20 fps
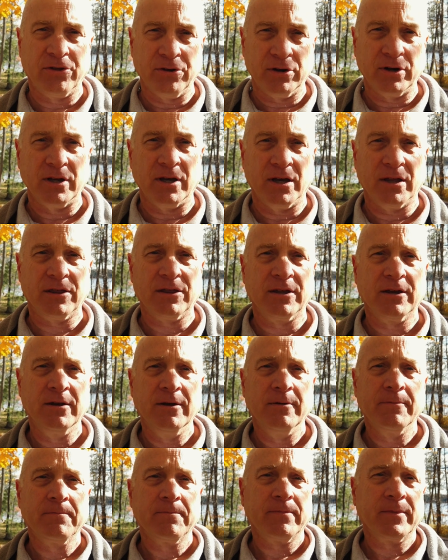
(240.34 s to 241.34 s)
30th
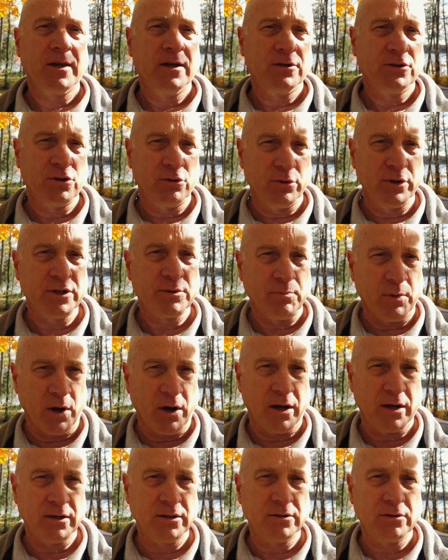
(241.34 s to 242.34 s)
to
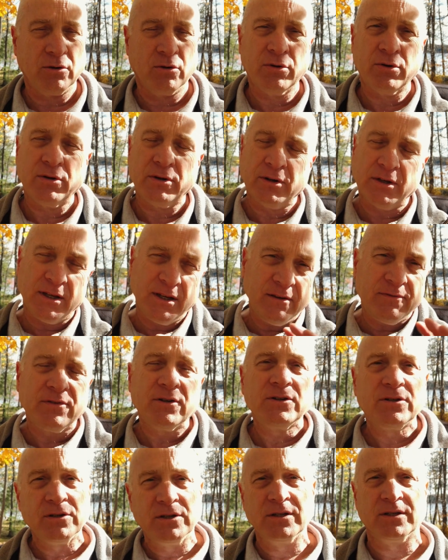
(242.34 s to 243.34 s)
respond or
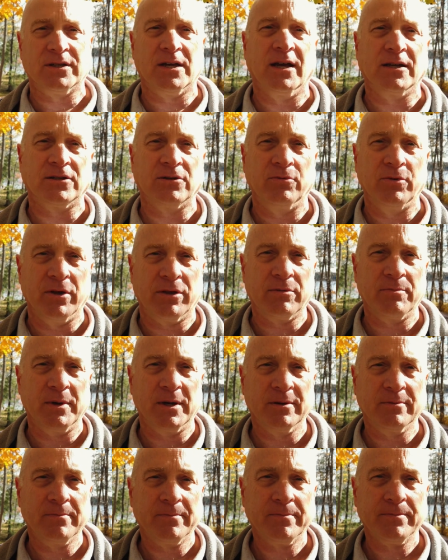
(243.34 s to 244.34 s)
even to discuss it with
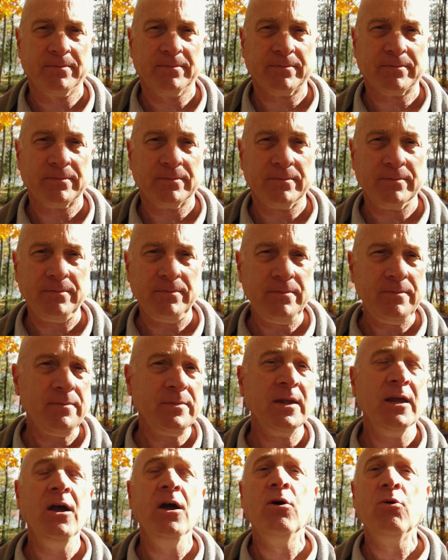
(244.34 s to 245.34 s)
me.
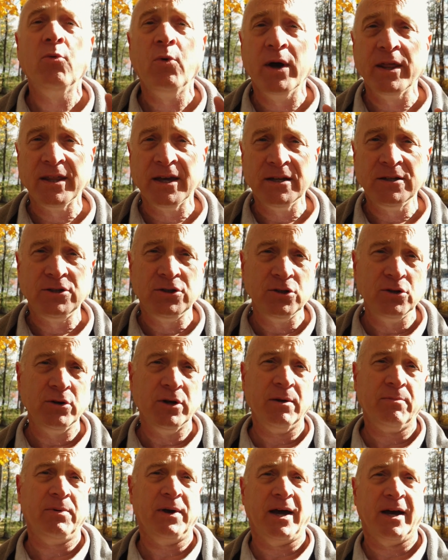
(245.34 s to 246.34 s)
When they do
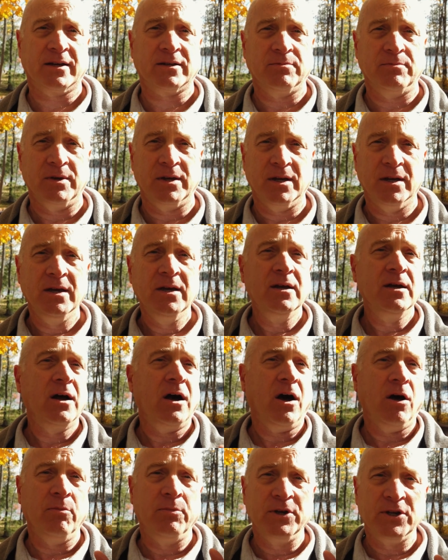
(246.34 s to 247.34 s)
get back to me,
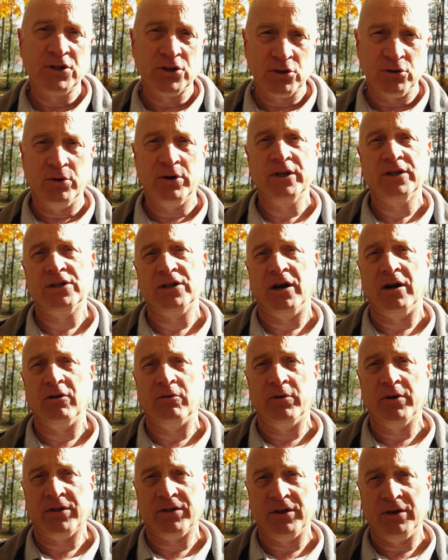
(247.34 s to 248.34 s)
I'll be sure to share
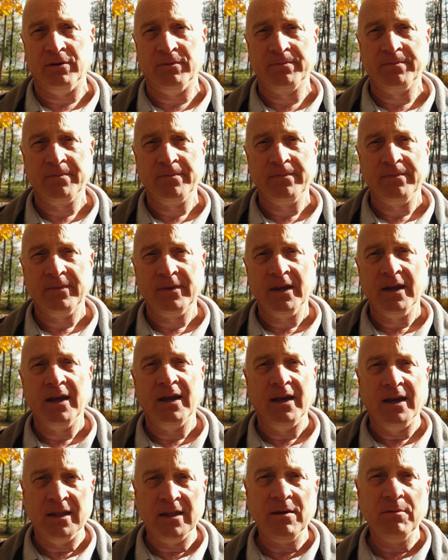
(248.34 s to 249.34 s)
it with you.
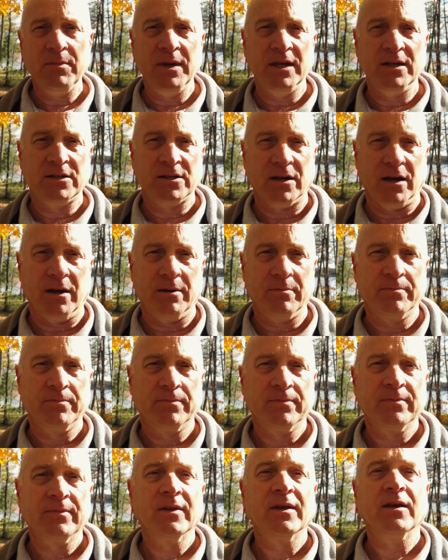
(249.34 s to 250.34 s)
In the meantime,
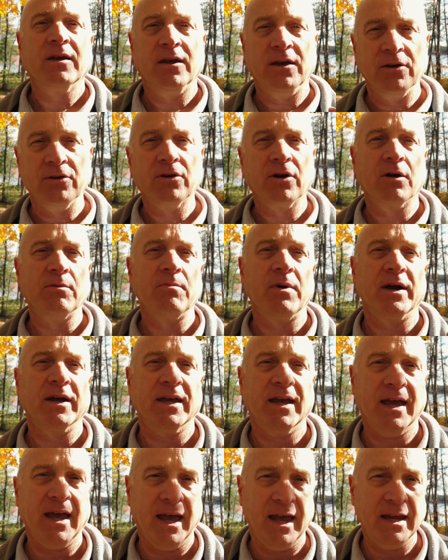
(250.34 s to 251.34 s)
here are
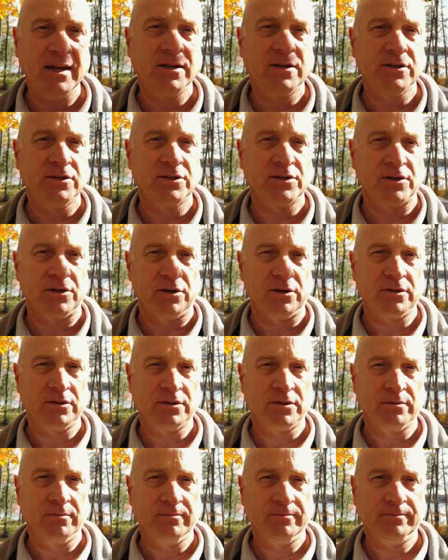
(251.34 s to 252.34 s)
my 8
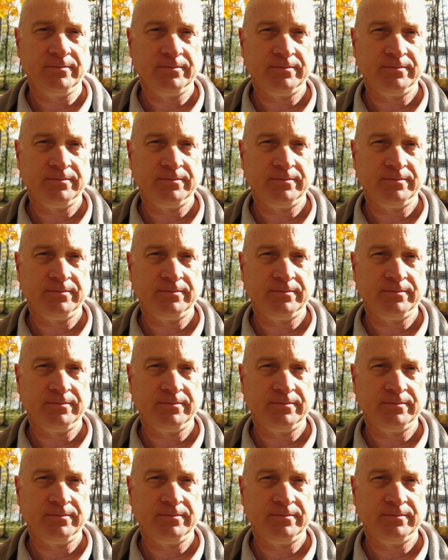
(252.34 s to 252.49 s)
concerns.